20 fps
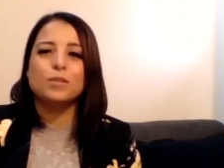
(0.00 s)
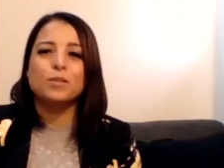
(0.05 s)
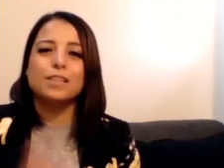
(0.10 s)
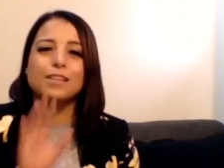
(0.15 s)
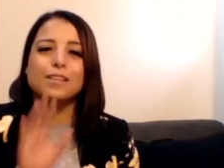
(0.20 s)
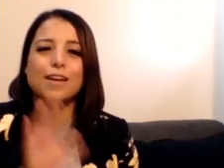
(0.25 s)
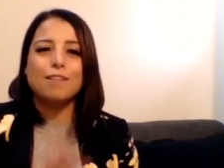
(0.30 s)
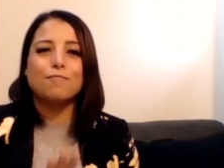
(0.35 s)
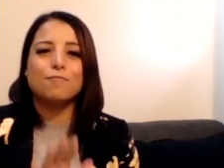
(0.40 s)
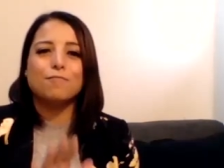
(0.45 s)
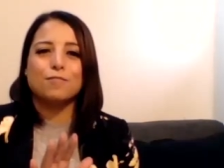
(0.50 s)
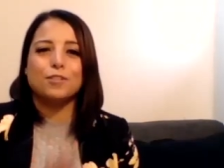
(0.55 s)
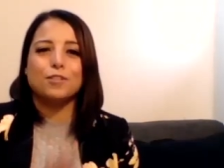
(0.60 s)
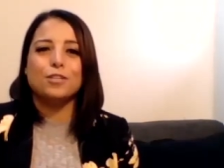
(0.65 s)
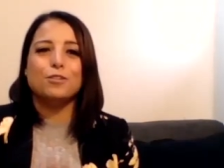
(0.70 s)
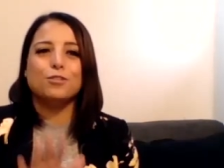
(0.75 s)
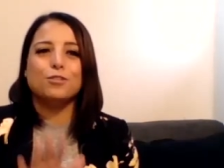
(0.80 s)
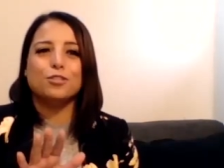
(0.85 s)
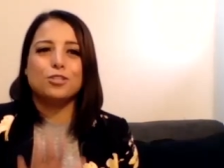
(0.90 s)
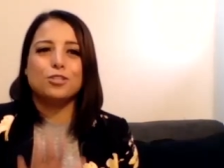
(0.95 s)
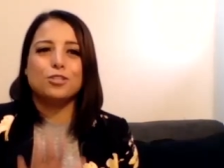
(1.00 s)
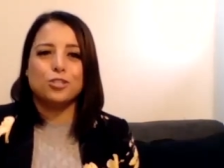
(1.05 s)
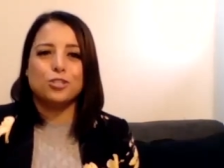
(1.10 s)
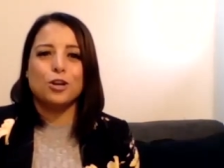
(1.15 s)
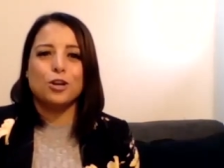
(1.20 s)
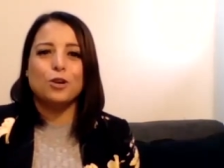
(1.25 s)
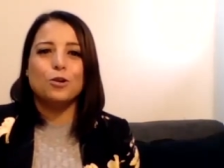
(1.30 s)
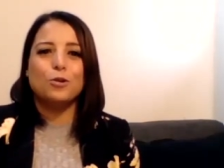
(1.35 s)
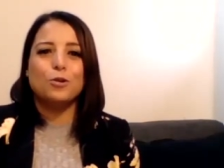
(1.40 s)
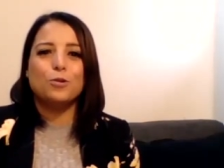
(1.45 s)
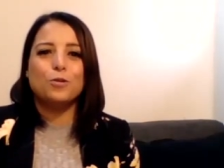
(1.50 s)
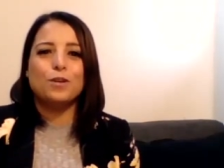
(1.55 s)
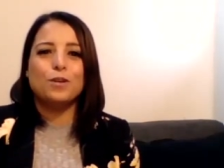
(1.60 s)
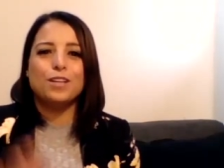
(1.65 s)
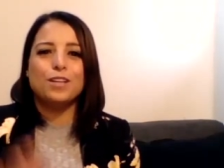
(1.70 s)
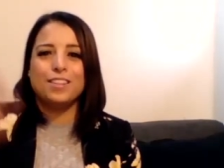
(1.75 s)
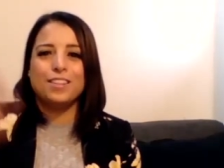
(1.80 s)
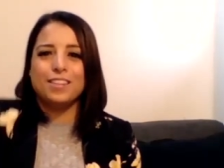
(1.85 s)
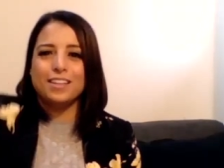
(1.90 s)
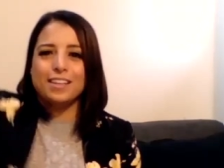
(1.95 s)
would love for you to show
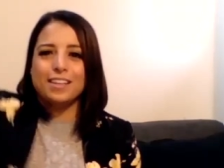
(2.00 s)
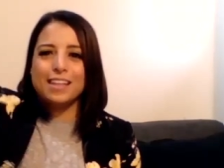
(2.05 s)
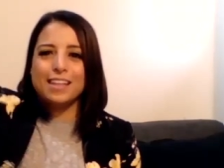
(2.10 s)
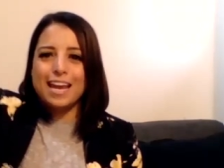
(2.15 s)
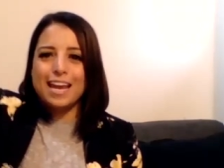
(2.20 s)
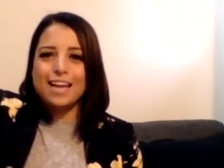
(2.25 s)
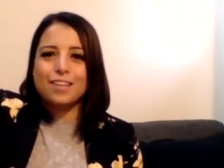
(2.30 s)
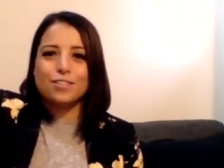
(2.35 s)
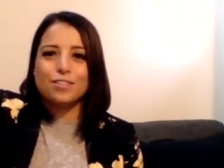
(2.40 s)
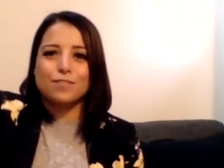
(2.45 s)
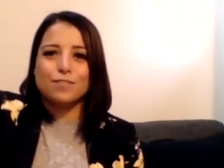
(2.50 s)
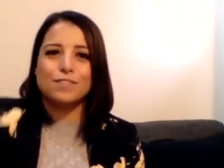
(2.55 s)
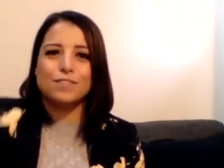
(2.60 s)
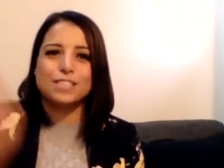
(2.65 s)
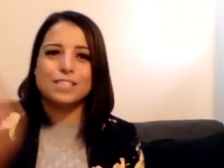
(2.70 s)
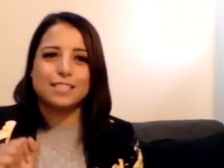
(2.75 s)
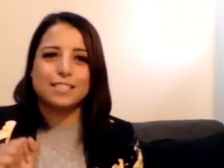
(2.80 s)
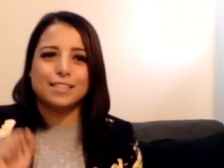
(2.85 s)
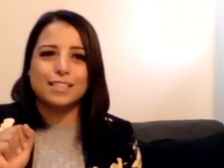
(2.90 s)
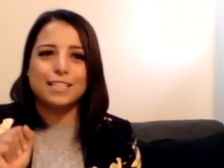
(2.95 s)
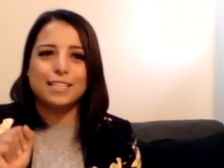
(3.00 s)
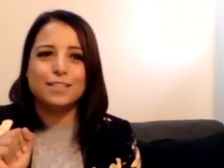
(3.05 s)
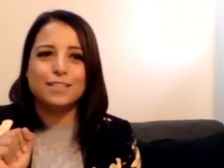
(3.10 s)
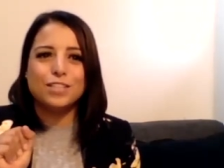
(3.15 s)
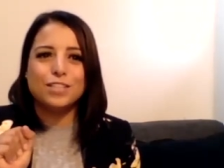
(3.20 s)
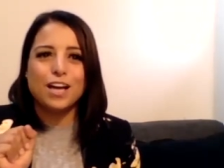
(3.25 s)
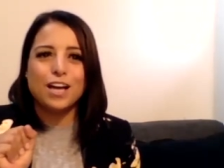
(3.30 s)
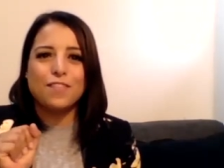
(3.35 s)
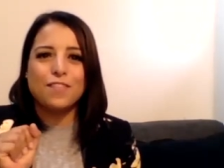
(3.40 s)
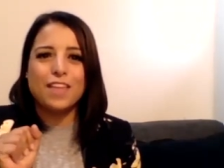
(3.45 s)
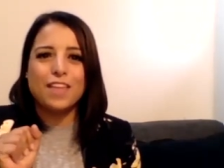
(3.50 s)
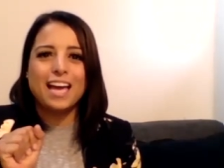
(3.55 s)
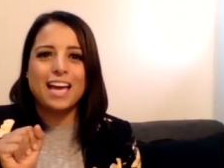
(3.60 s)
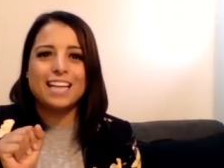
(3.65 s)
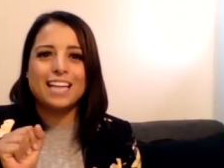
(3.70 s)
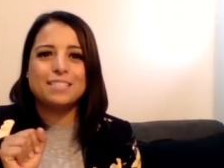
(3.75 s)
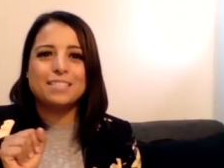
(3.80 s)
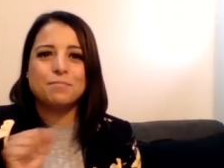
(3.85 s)
the length of the sleeves on that,